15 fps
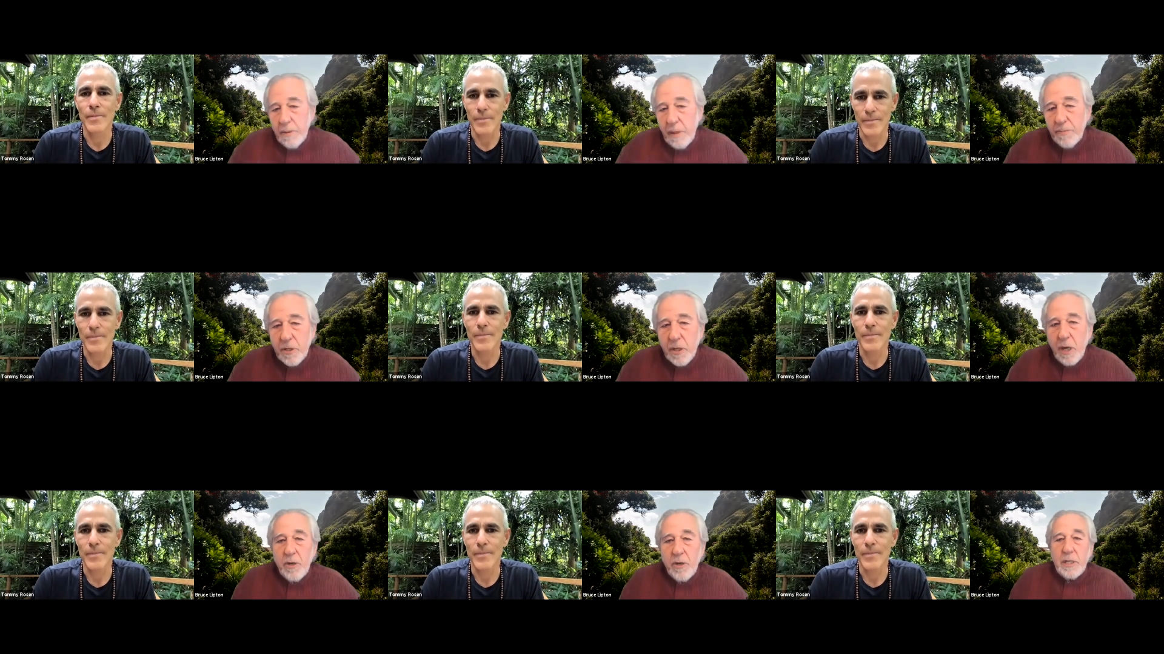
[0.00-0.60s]
Speaker 1: I'm
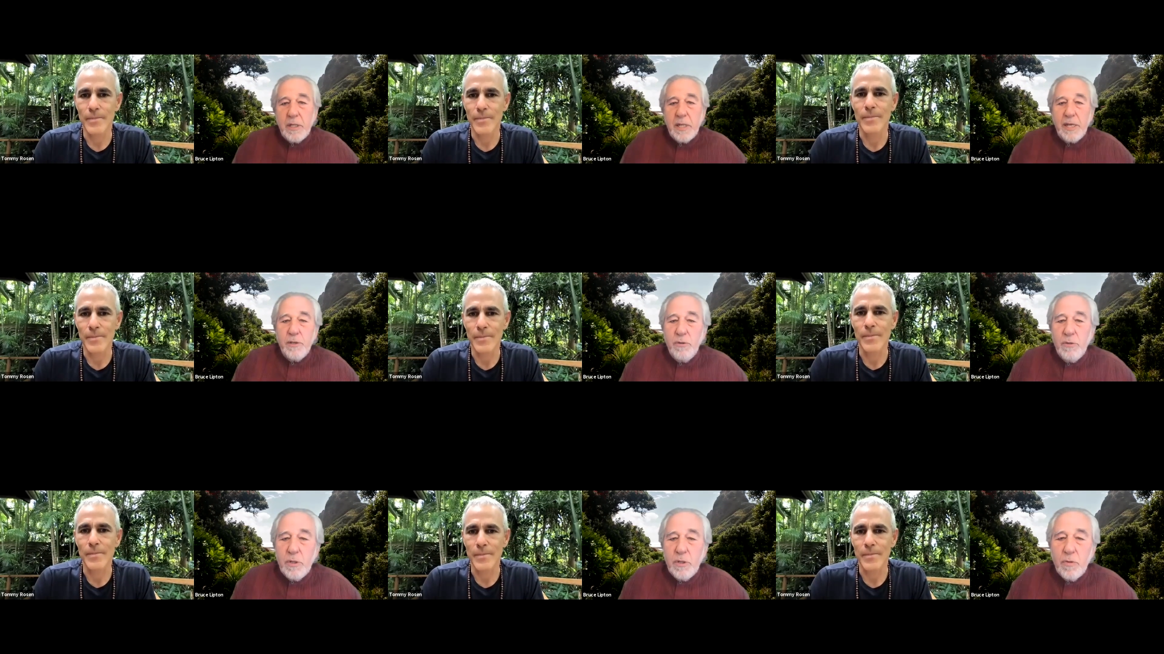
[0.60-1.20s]
sorry that
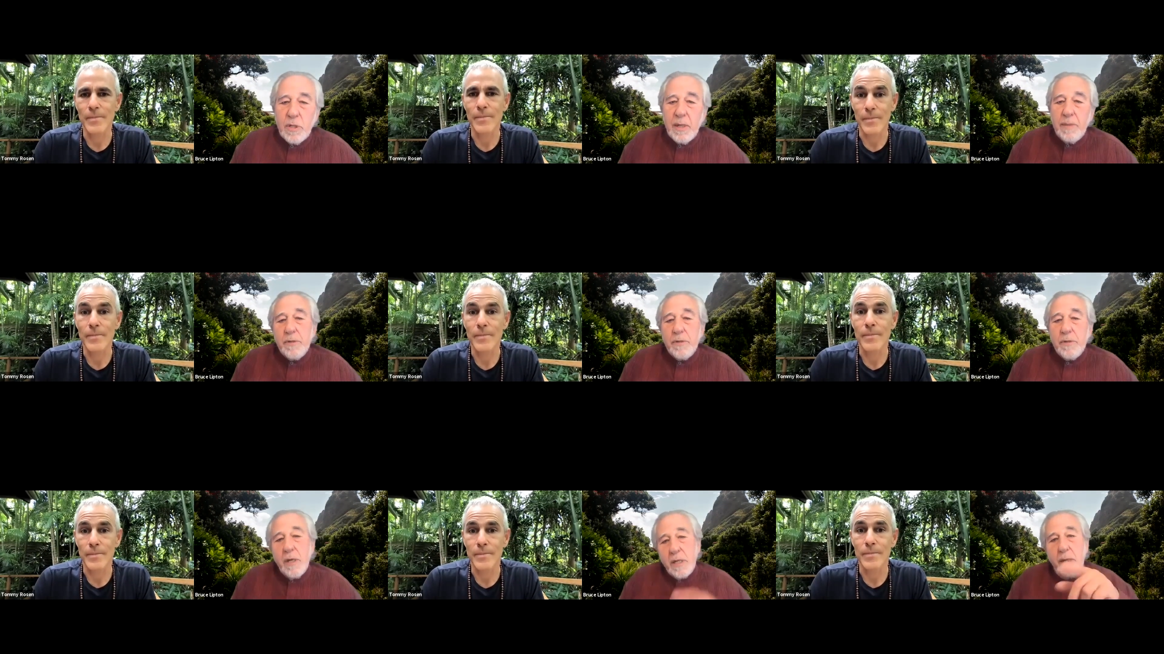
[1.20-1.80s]
you do, and I'm
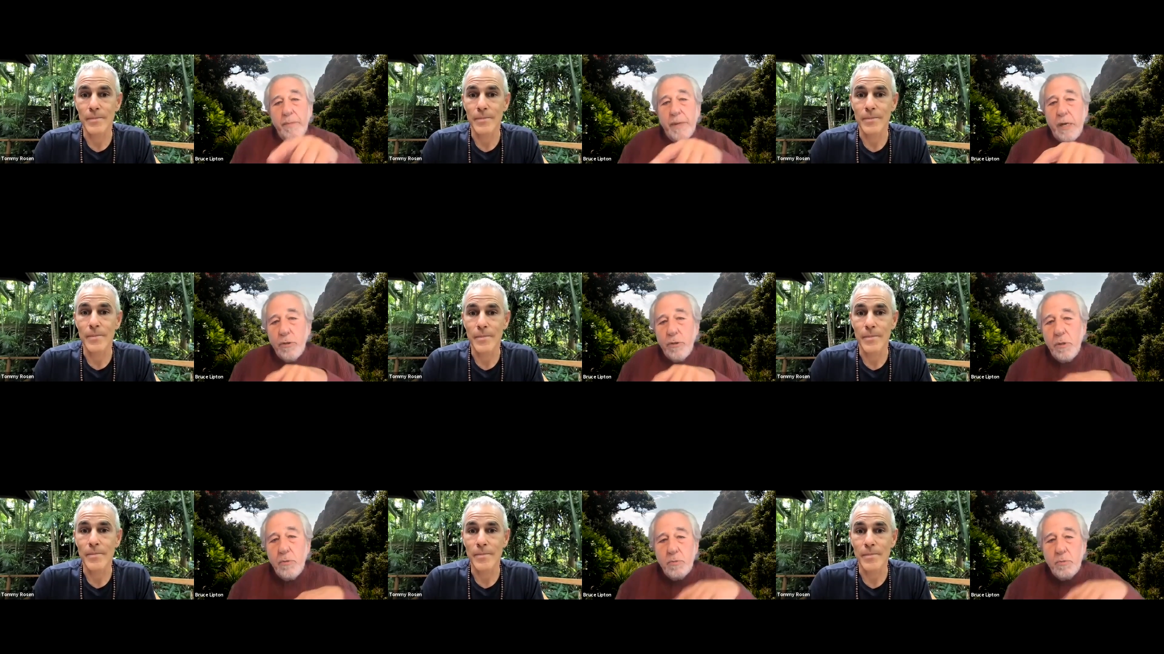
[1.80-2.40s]
talking about
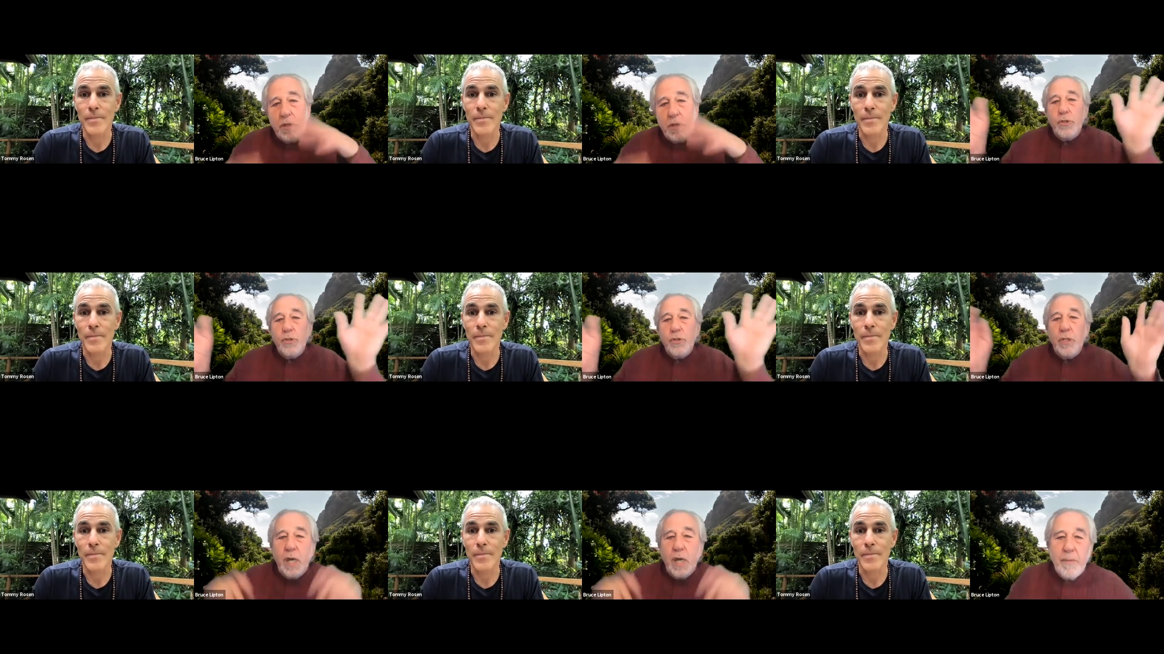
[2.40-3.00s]
you when you should
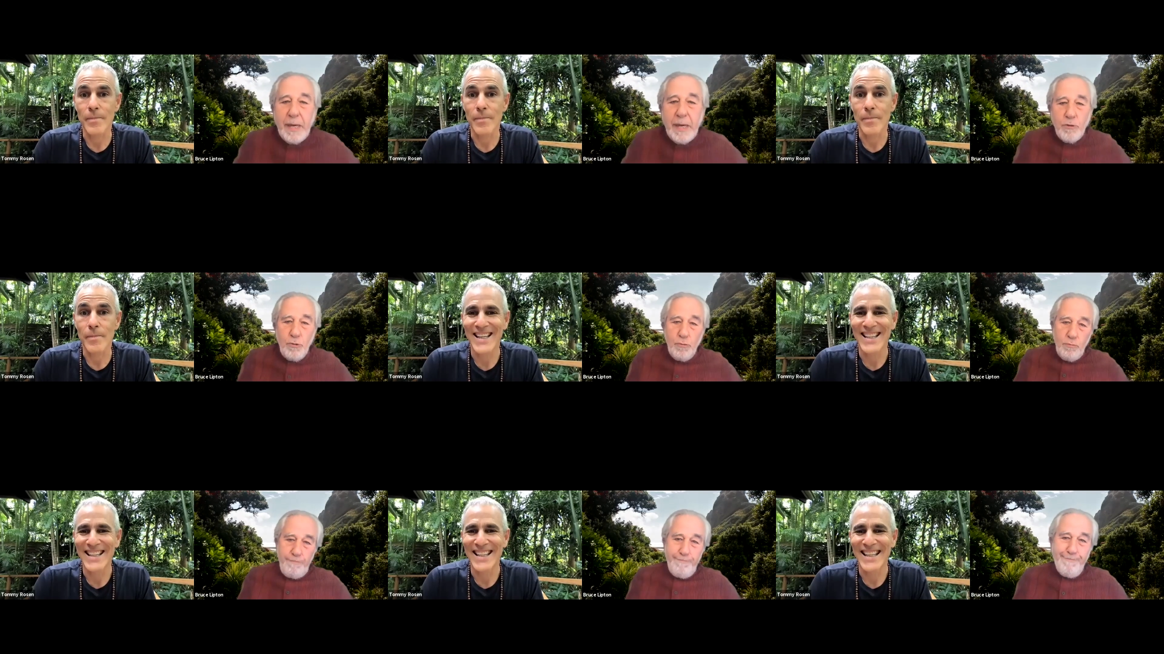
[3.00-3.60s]
talk about you.
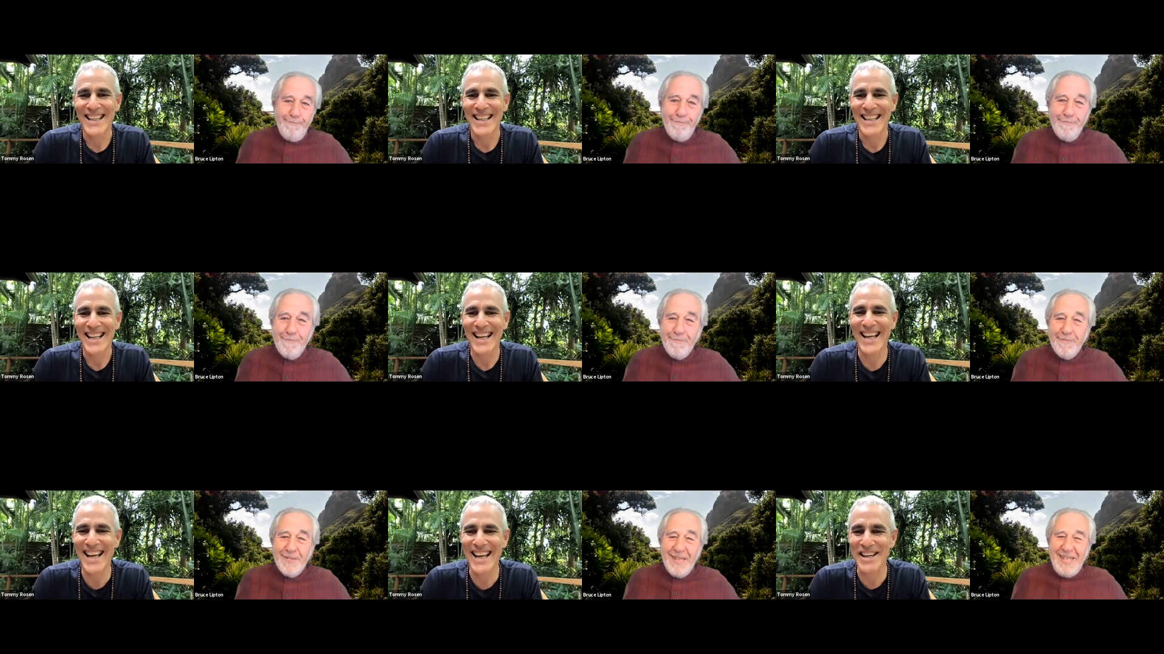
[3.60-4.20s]

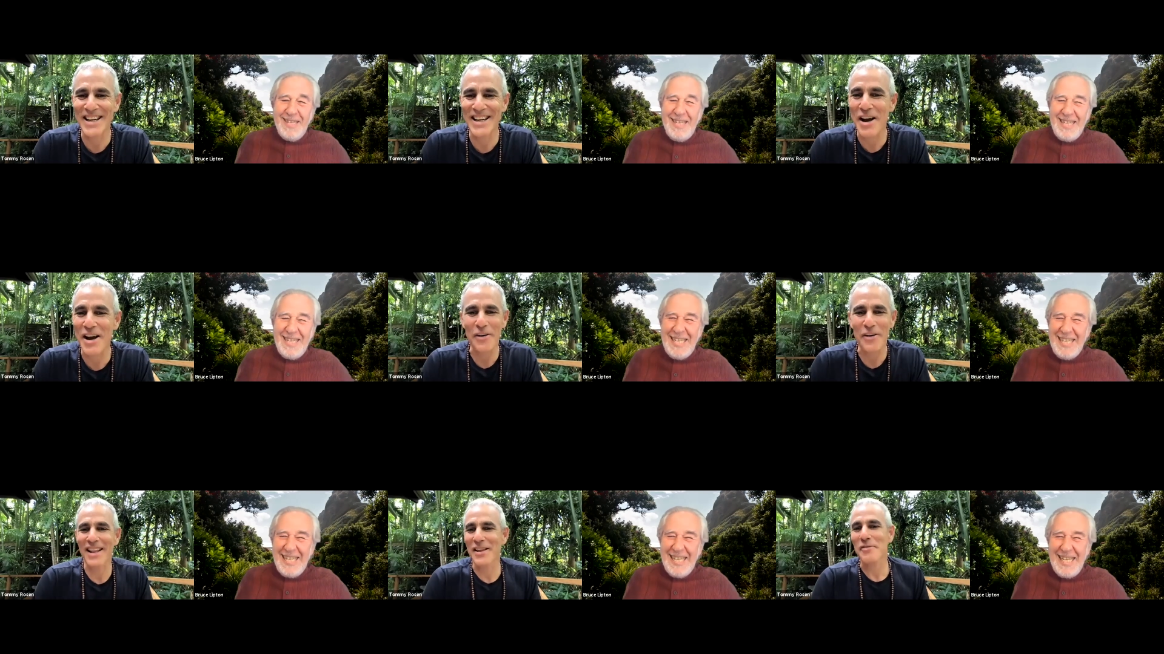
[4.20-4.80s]
No,
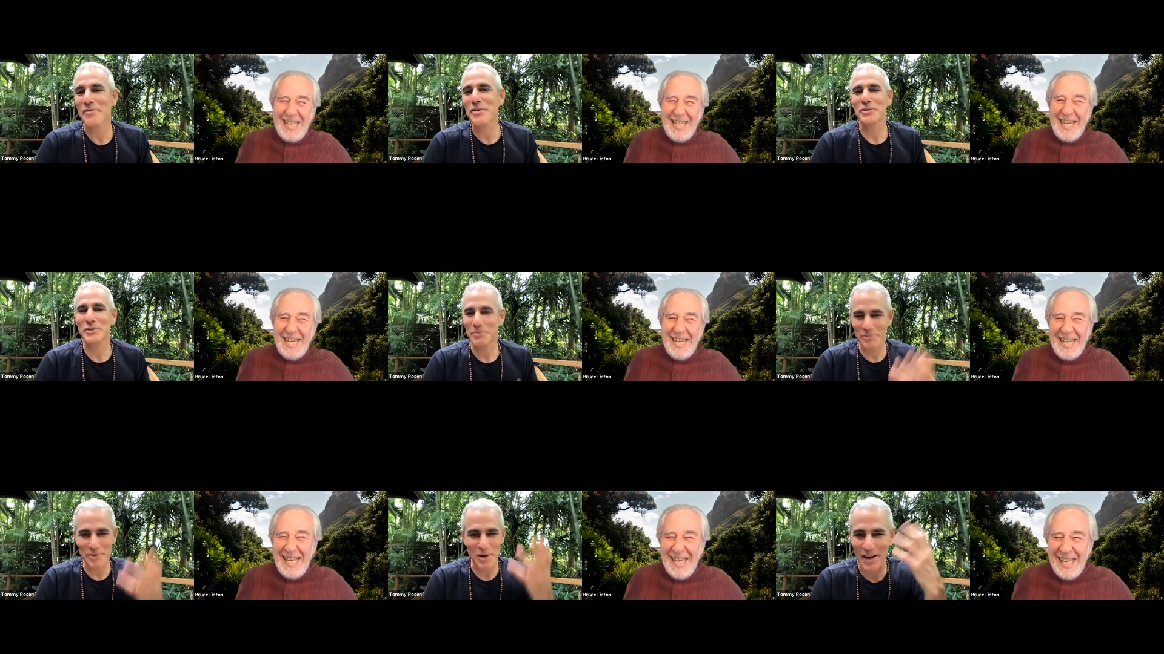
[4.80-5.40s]
I love you
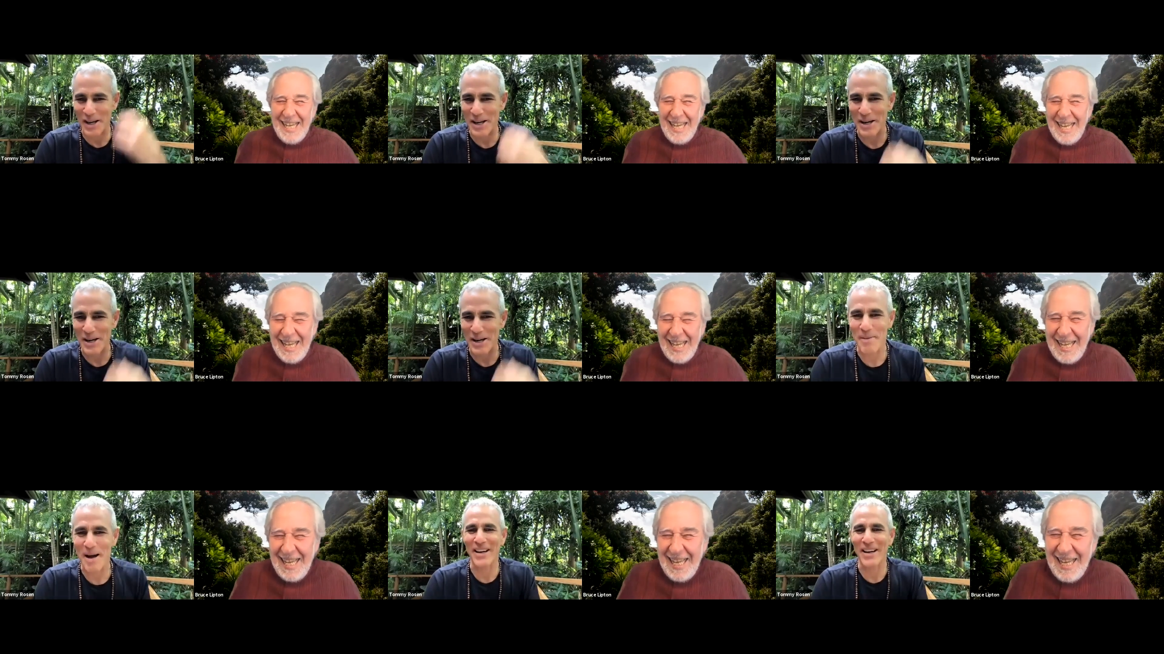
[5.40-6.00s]
talking
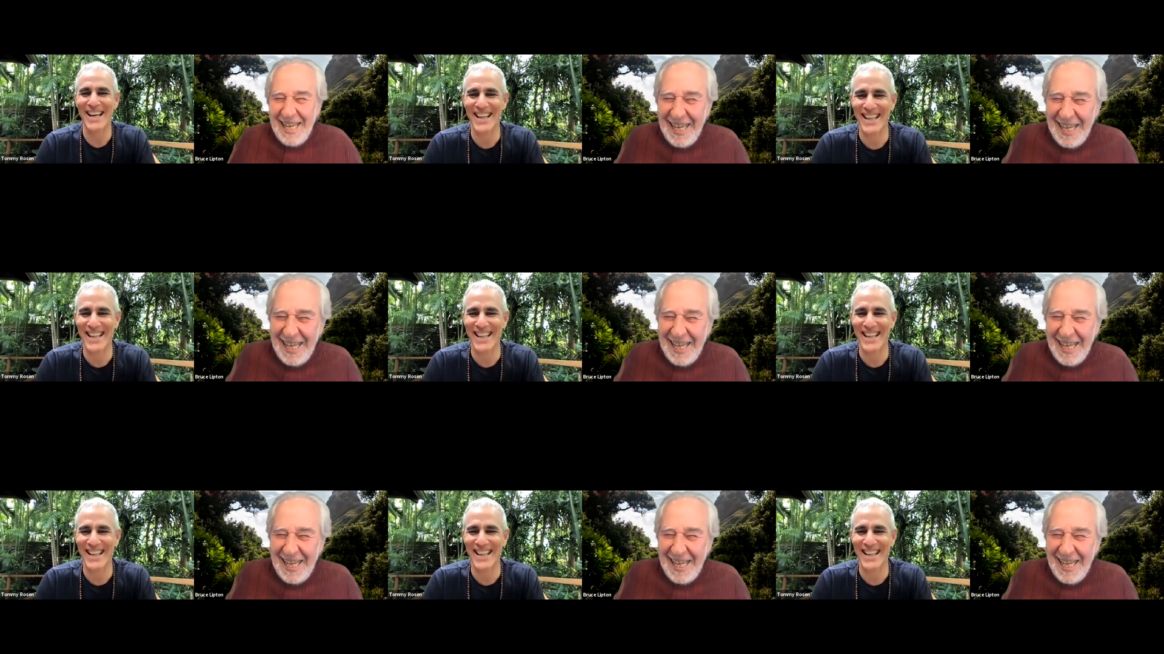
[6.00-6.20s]
about me.